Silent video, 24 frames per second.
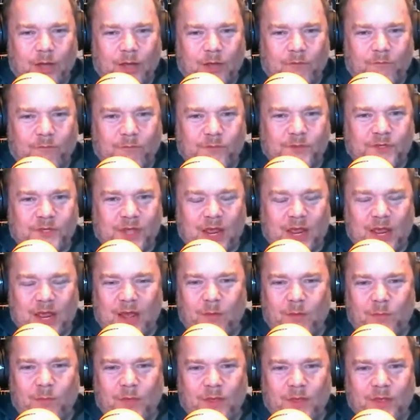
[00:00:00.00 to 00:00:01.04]

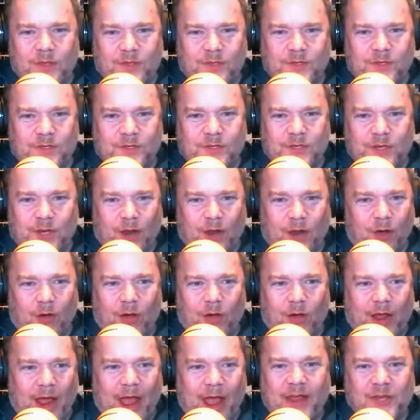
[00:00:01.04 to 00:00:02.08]
Sam is,
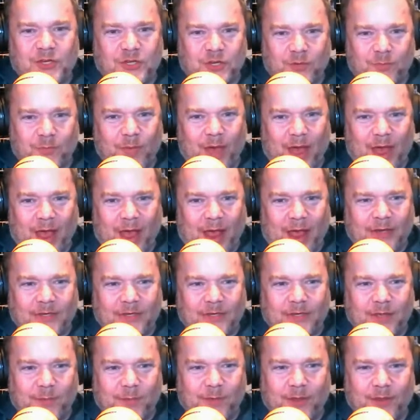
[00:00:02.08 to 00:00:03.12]
action packed.
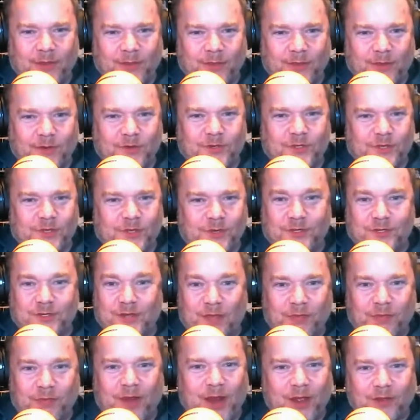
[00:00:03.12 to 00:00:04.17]
I mean, there's
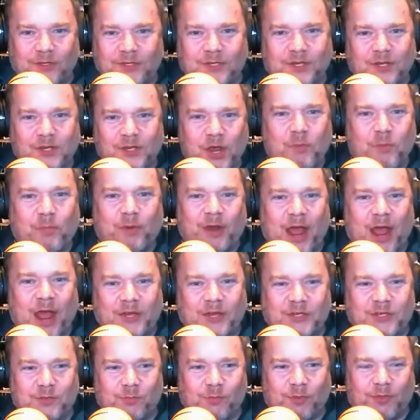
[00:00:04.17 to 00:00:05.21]
nothing else to do but
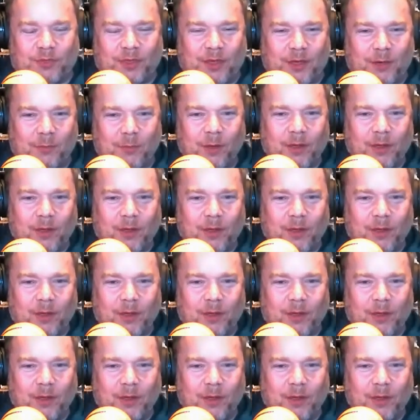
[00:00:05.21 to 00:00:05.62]
action with him.